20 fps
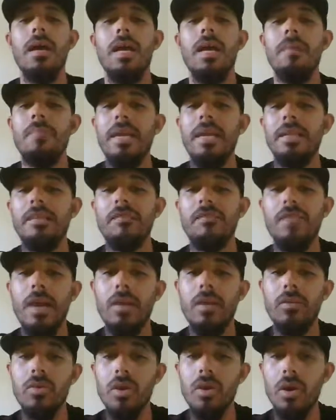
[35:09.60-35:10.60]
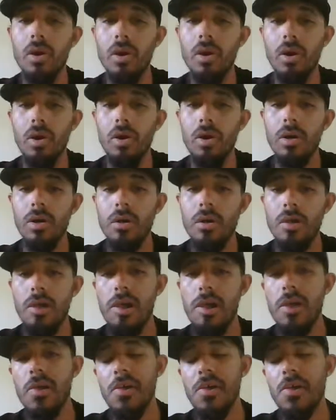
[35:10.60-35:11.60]
and make the final call.
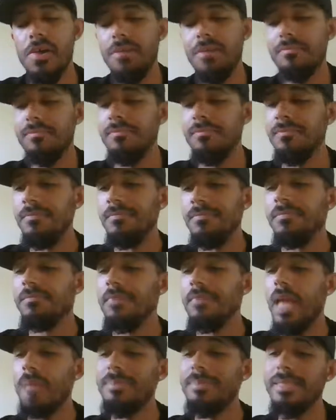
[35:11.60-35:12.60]
I'm